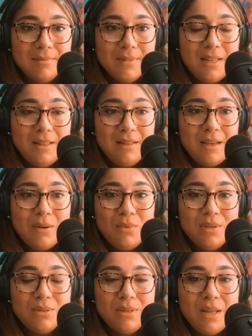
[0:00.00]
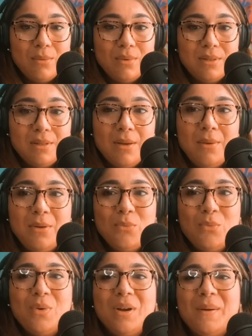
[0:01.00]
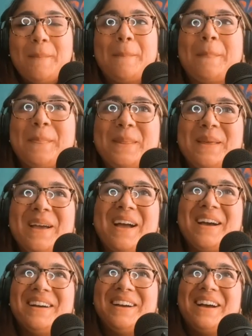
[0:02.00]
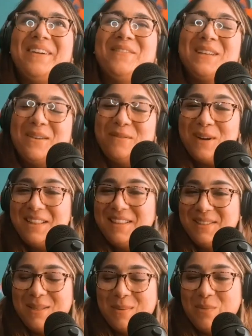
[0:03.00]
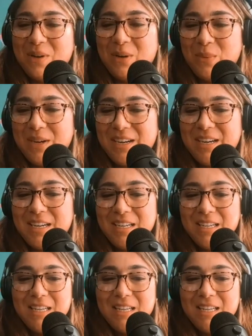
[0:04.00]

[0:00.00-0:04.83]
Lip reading: I think that was, I mean, I've read this somewhere where